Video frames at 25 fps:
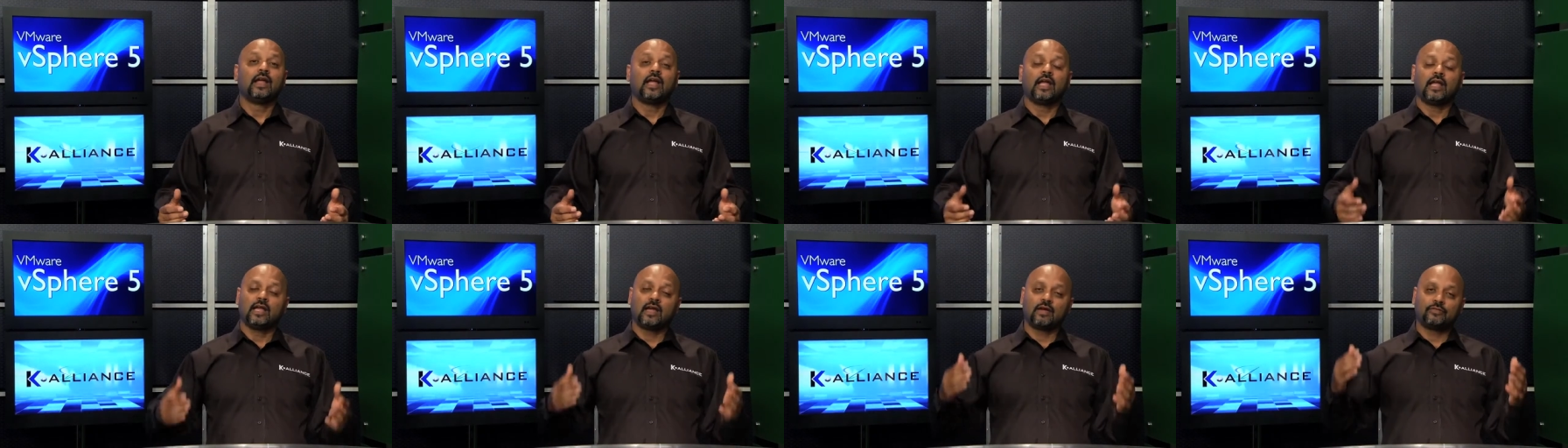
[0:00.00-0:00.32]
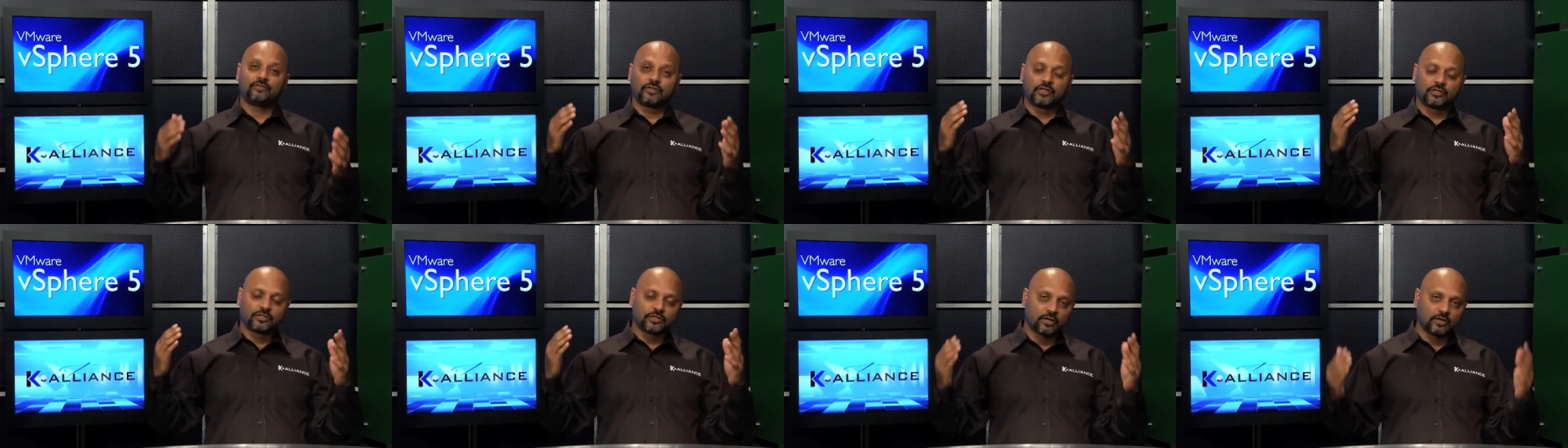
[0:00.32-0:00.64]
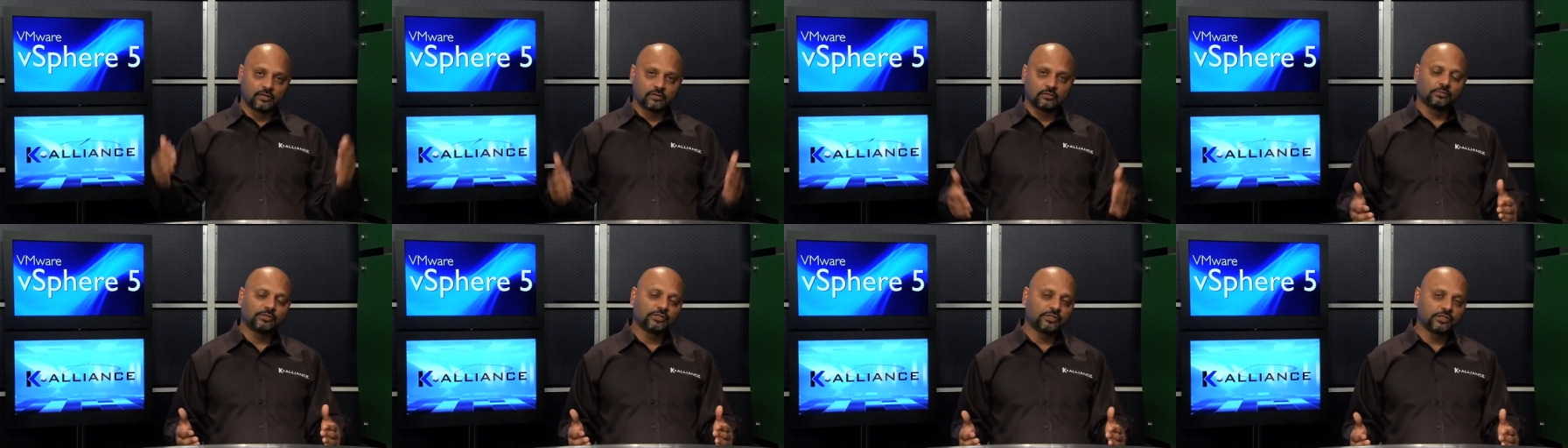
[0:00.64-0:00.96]
You have to
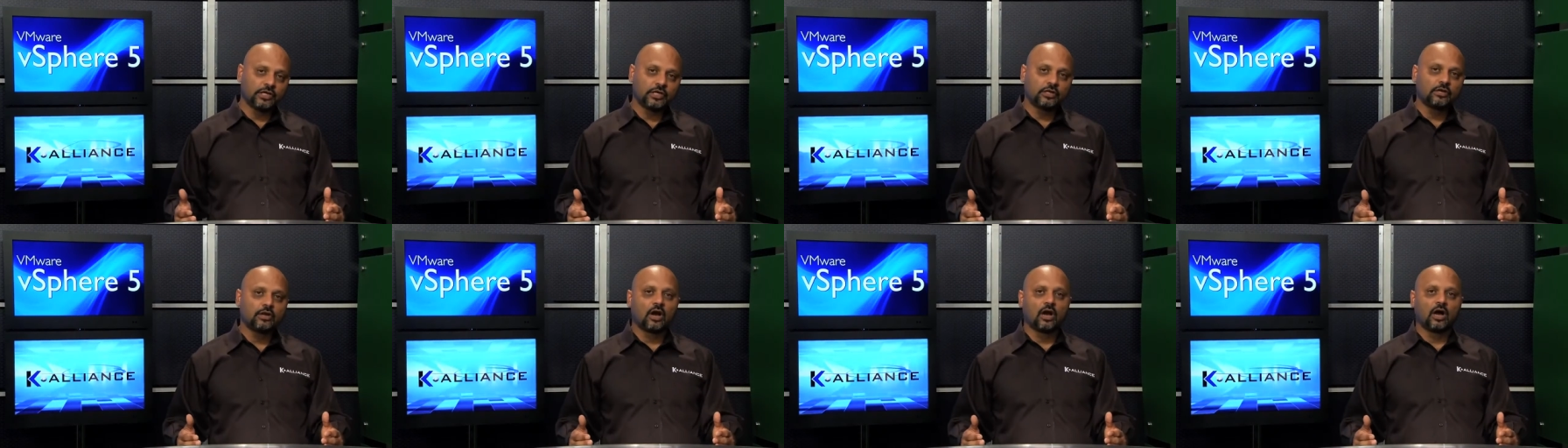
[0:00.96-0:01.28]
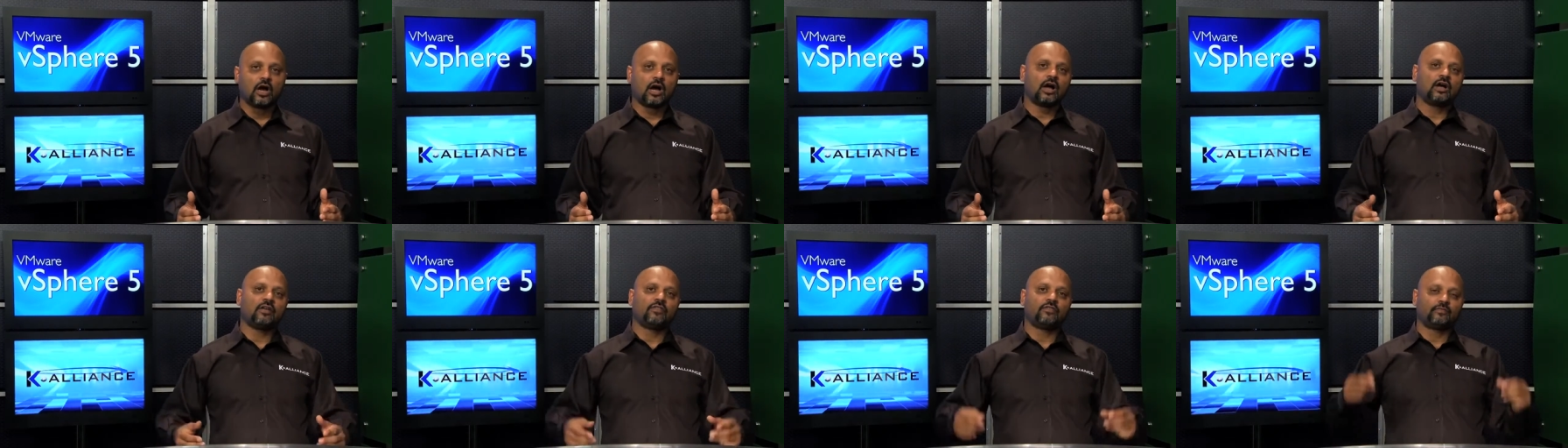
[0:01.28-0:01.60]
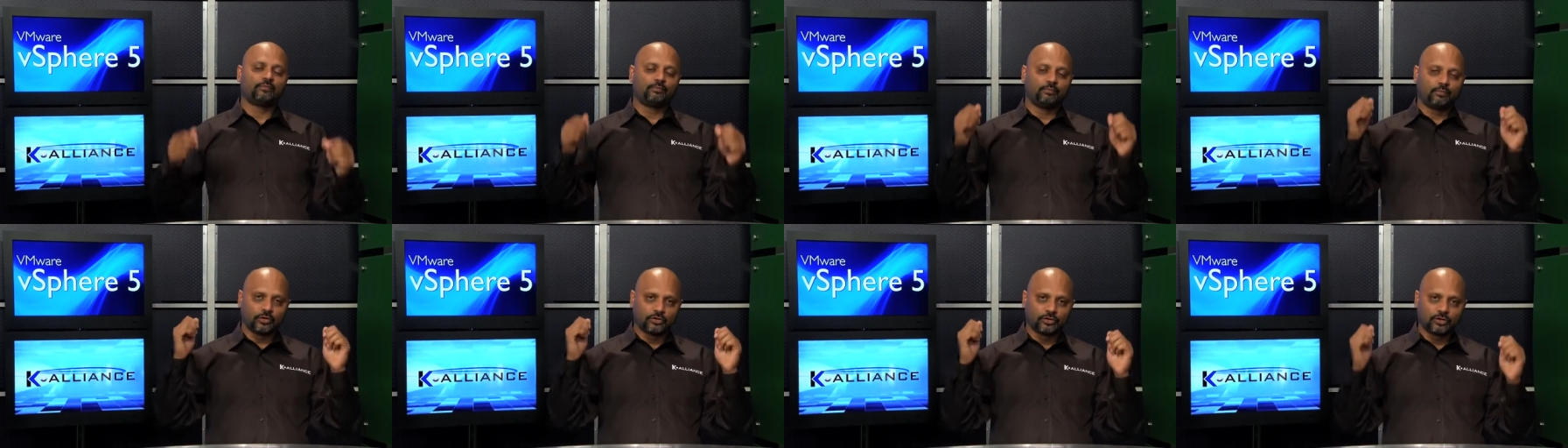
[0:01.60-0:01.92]
turn the machine
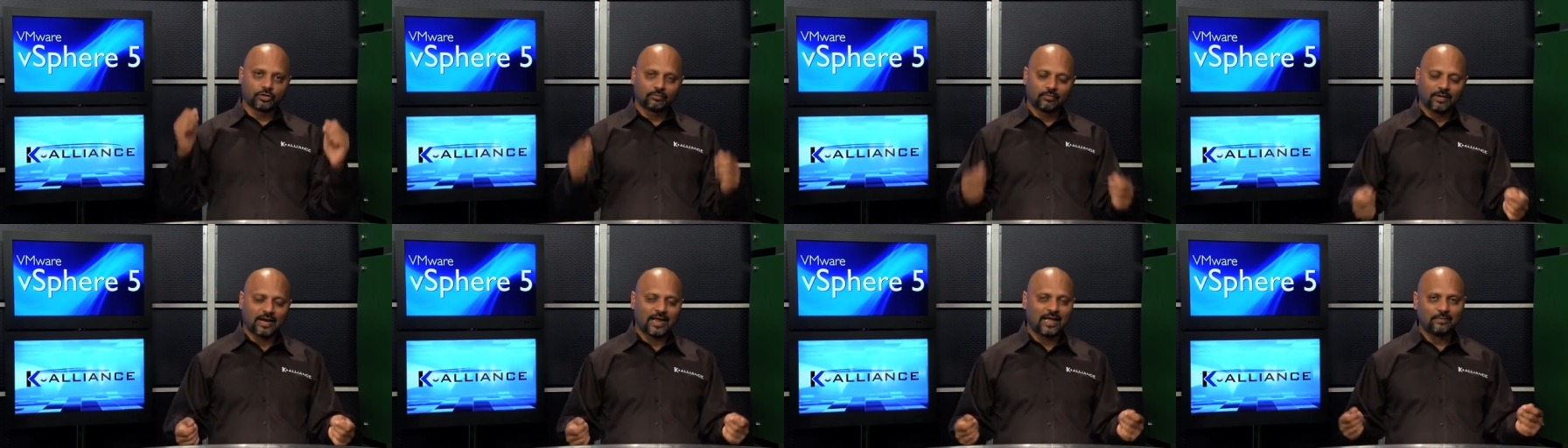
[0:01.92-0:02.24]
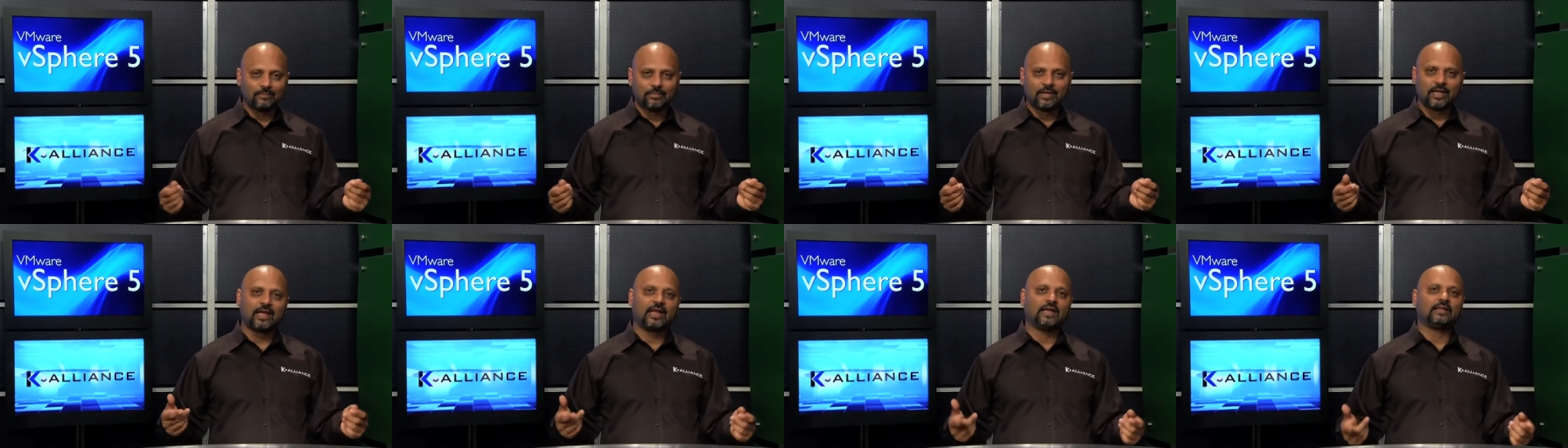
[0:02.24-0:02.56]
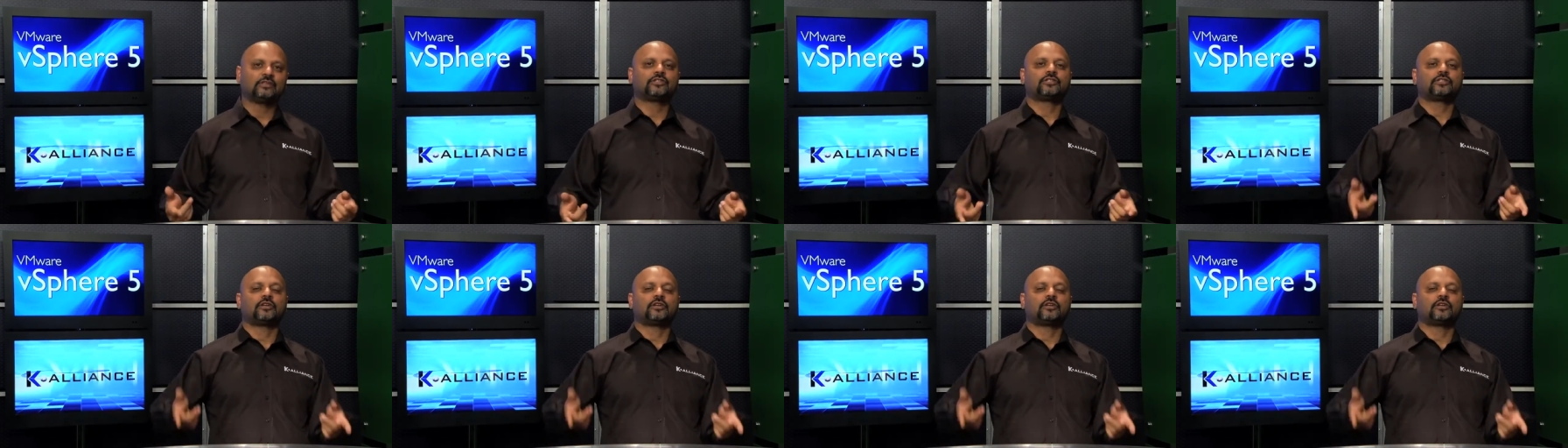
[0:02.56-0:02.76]
off, put the RAM in,